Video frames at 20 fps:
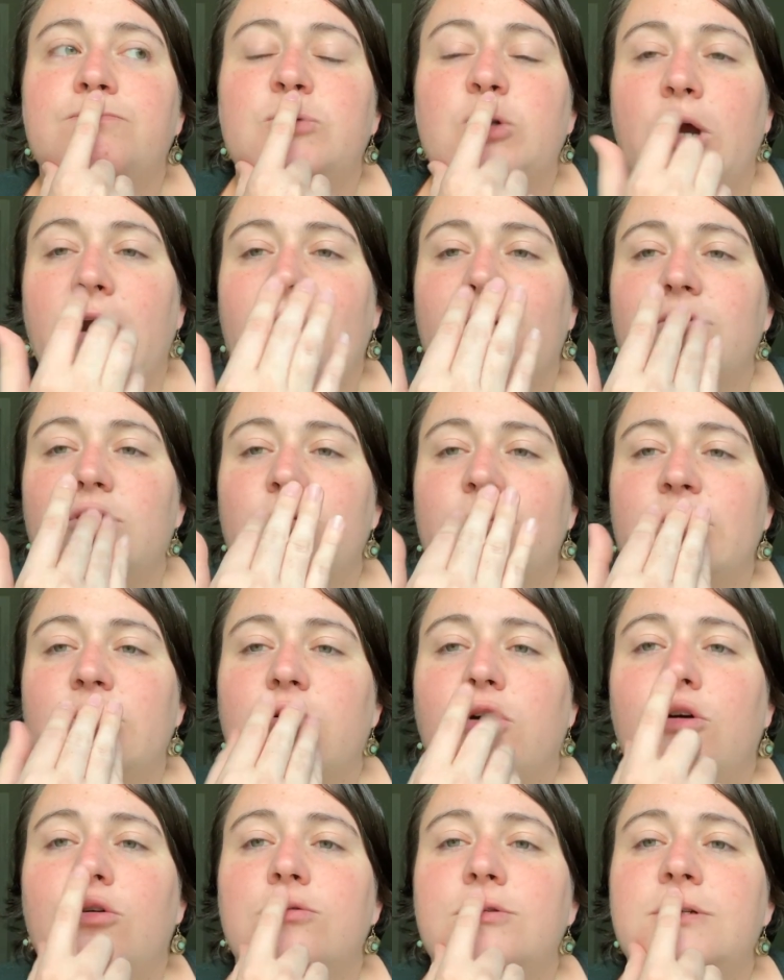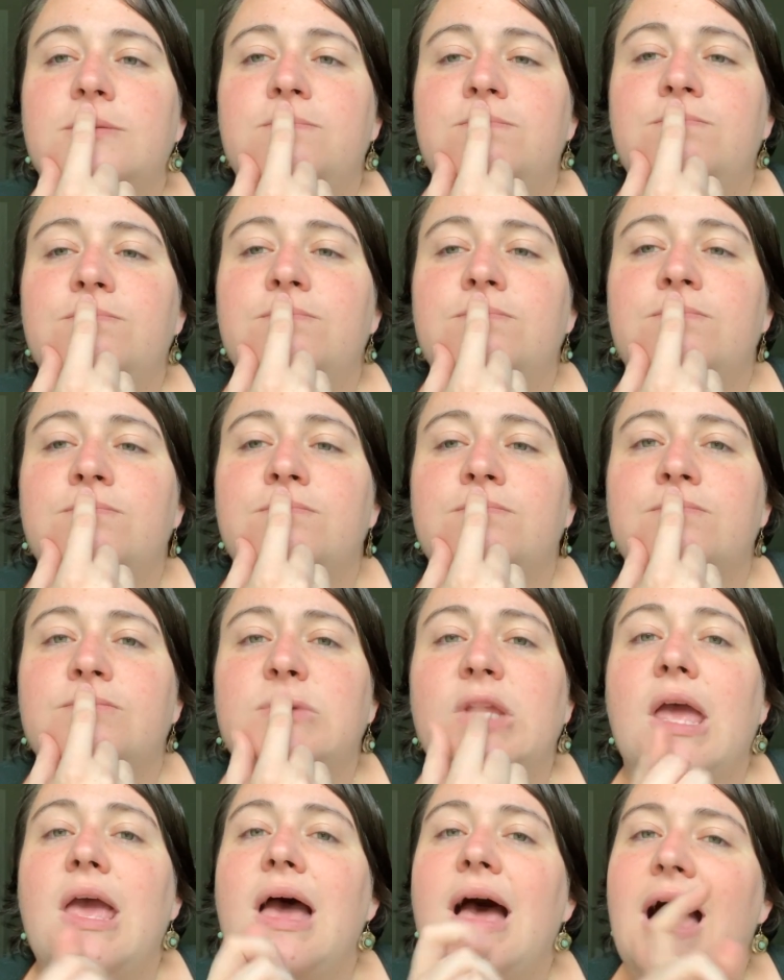Sorry, I have a little bit of cold.
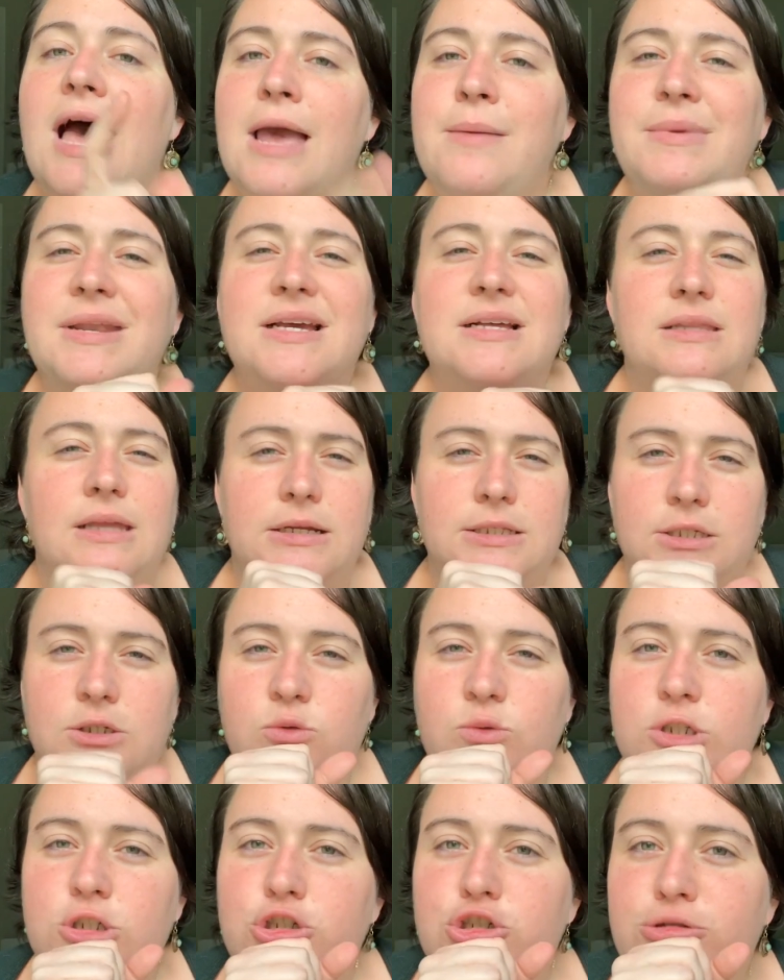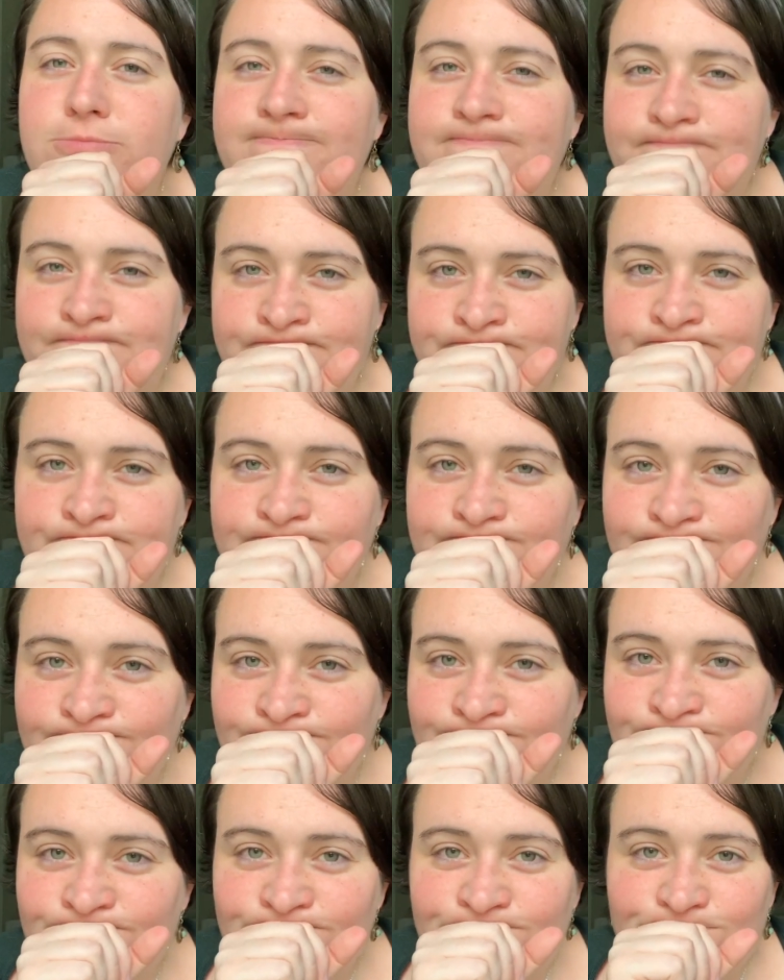I'm an eclectic witch.
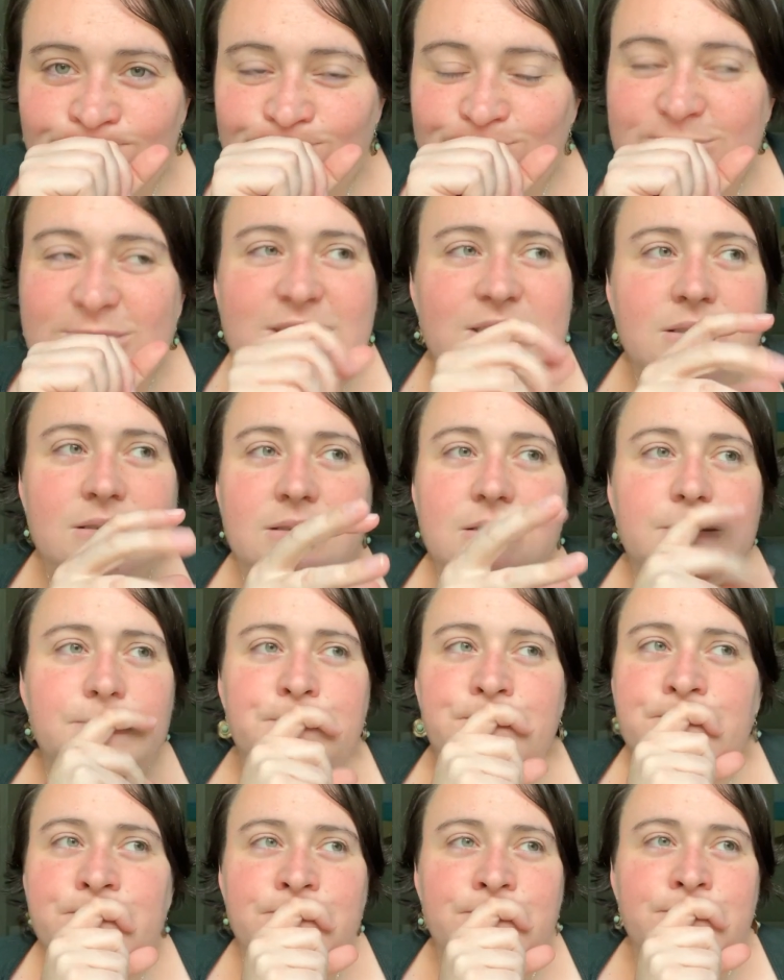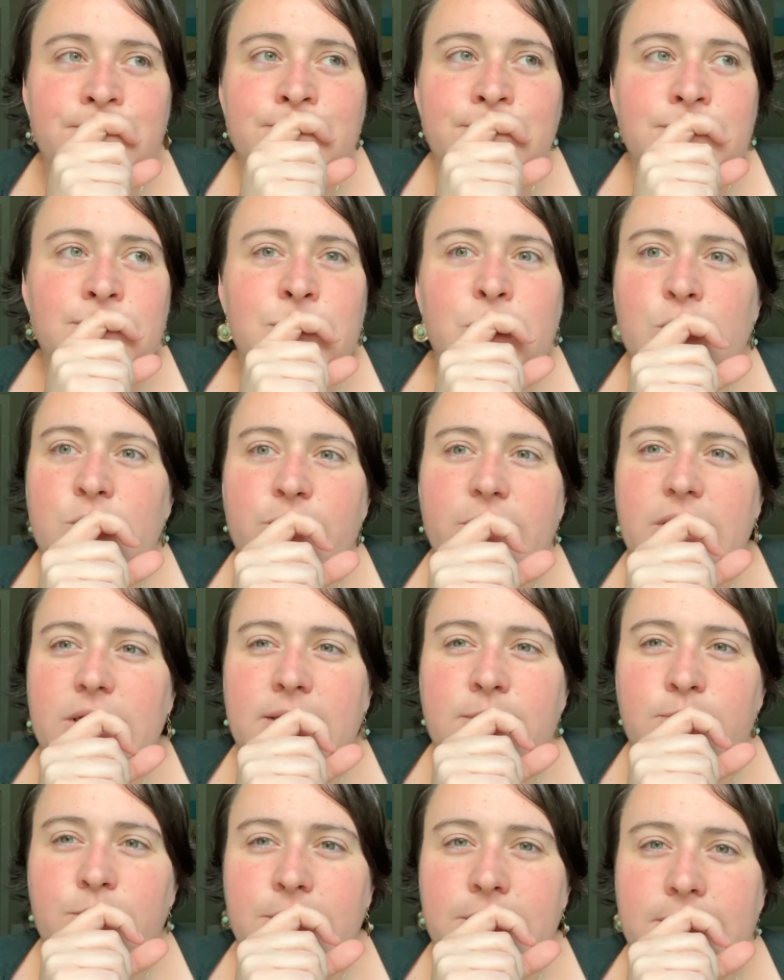That's the only way I
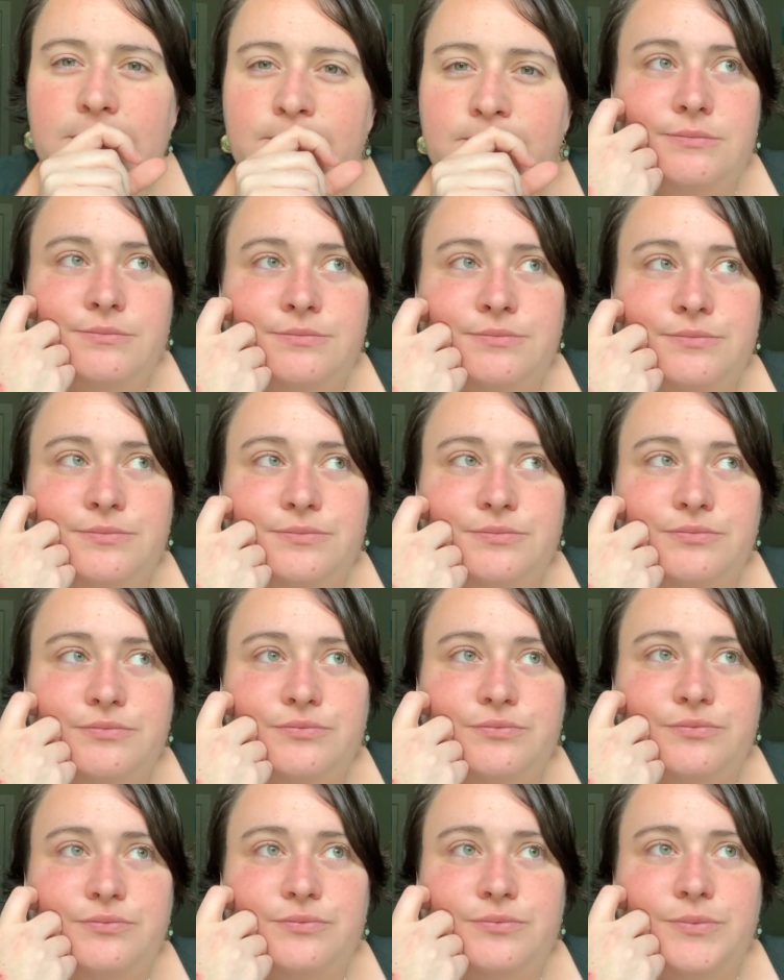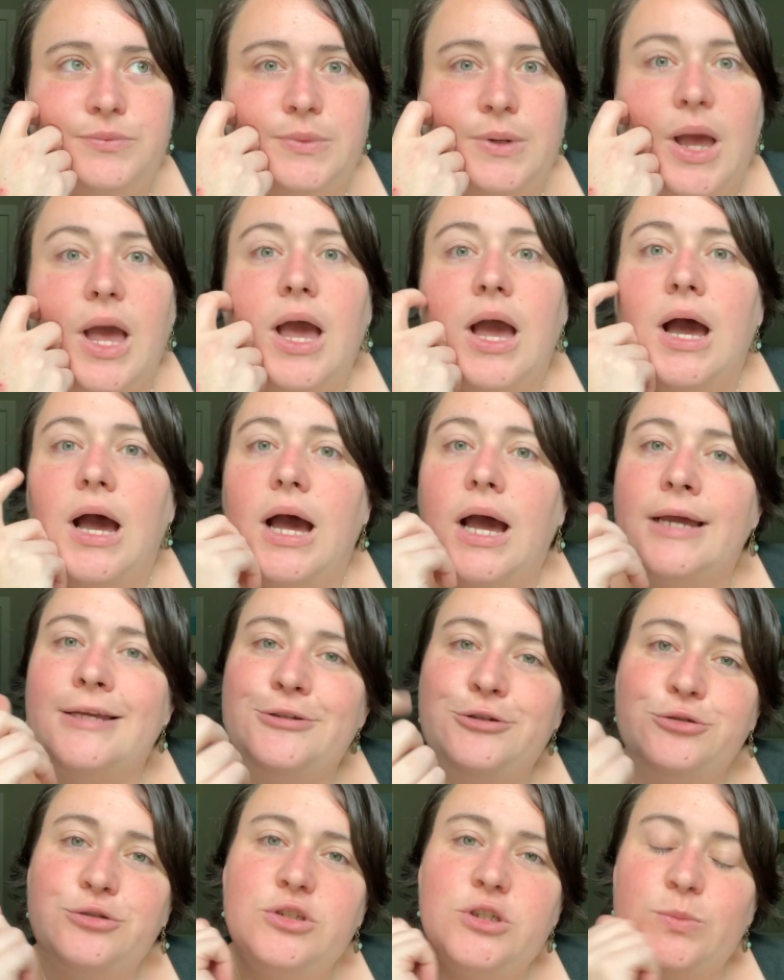can put it. I
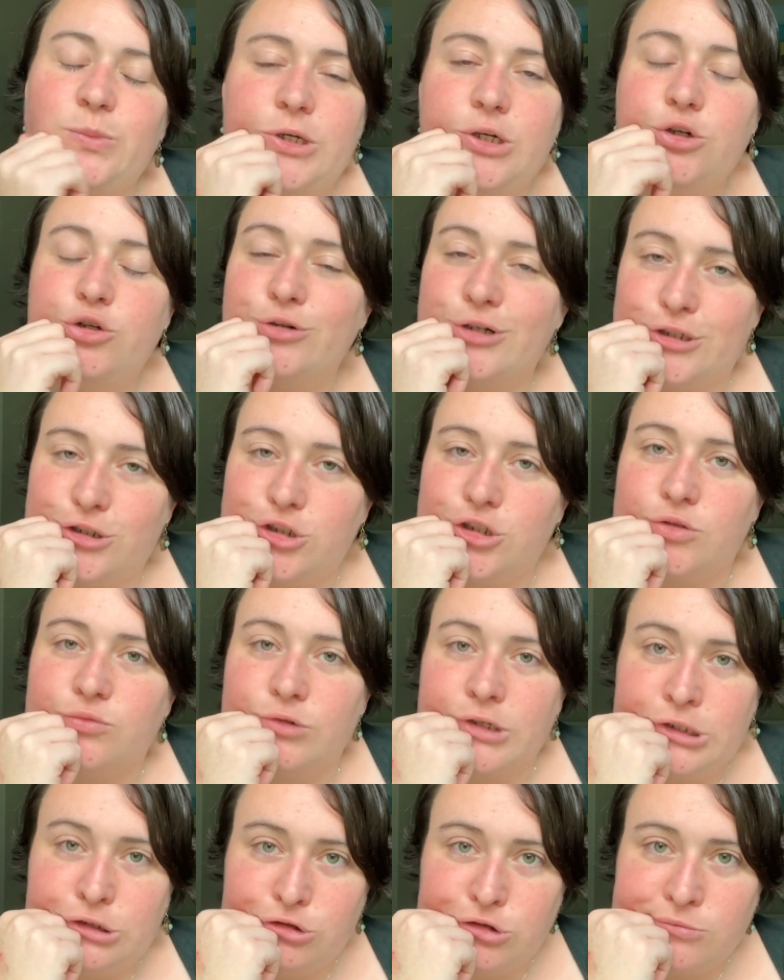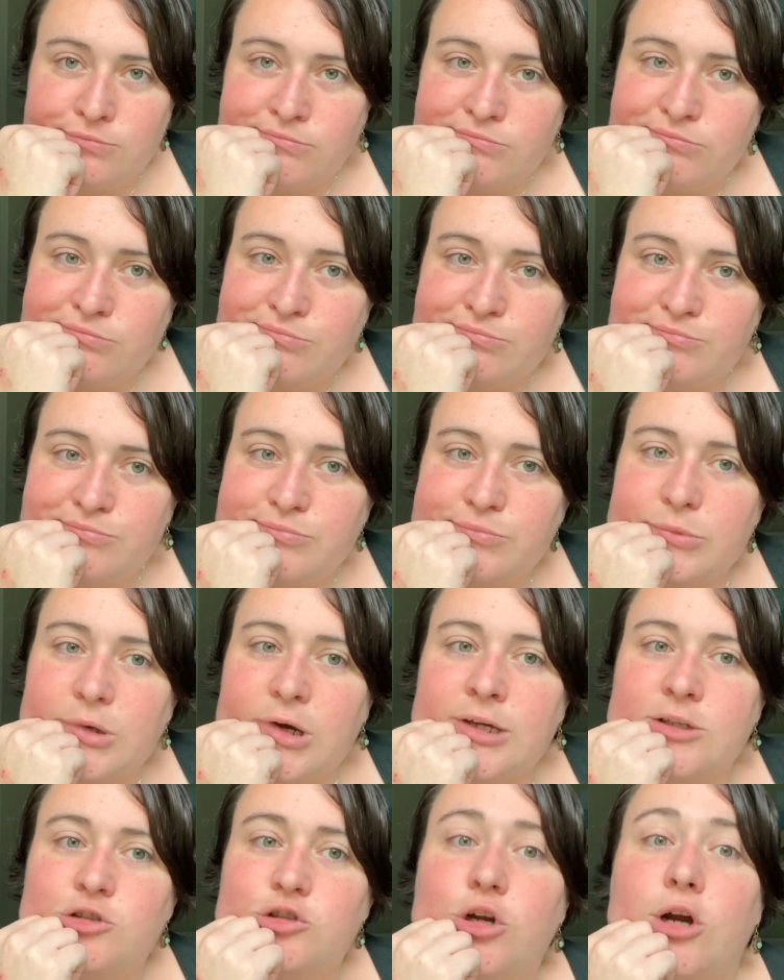used to be a Christian witch.
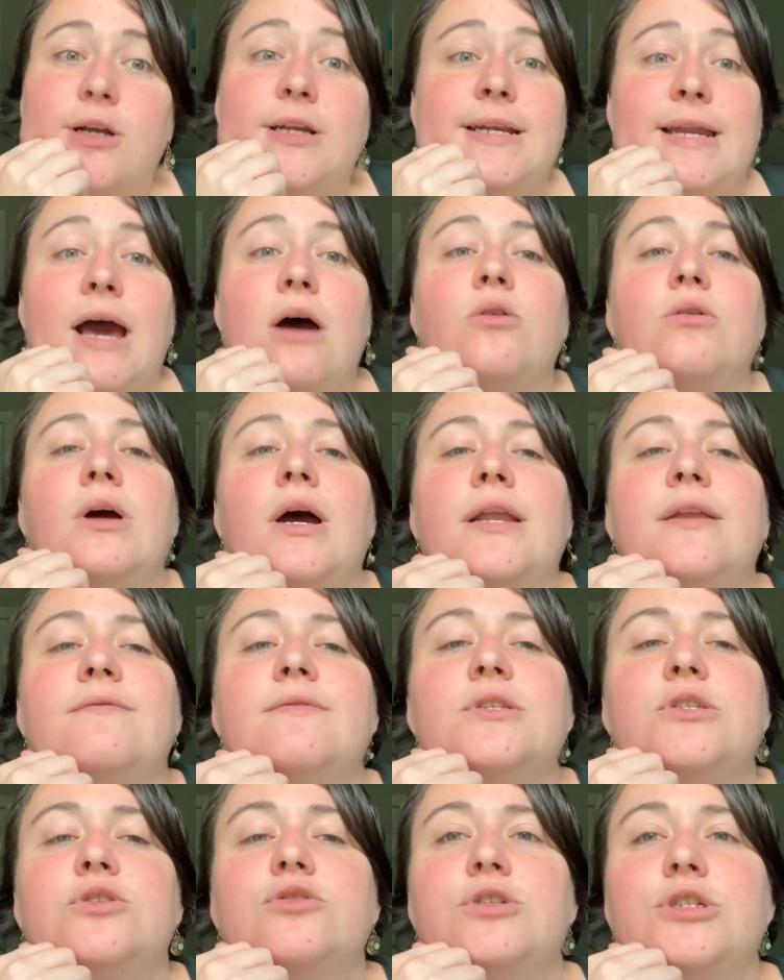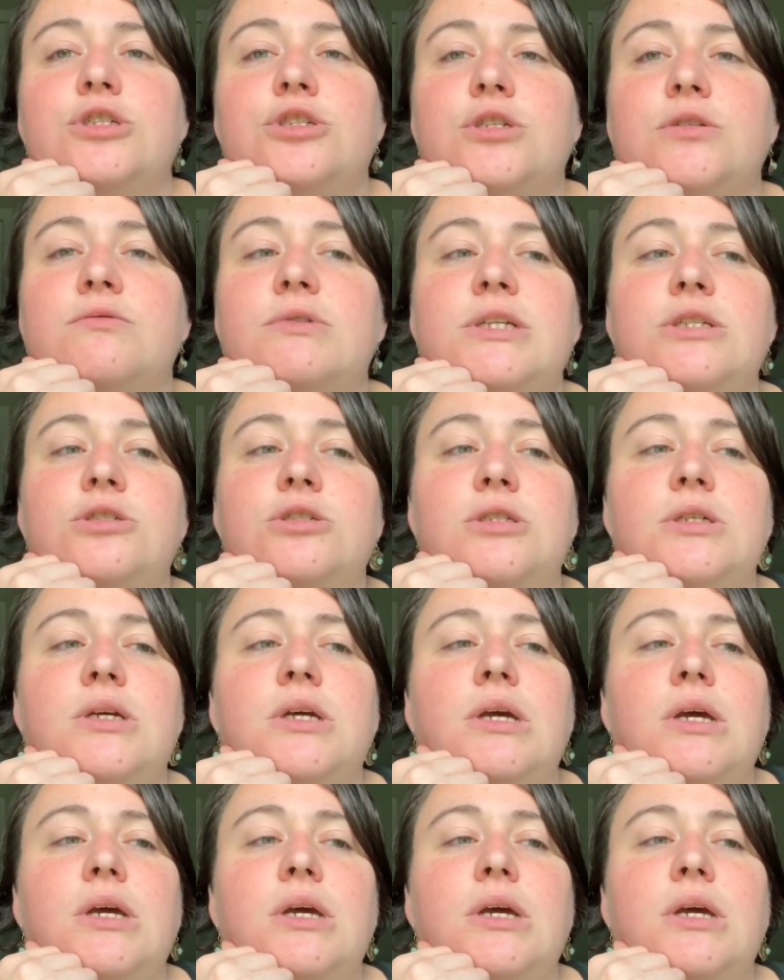I started out kind of as a Christian witch.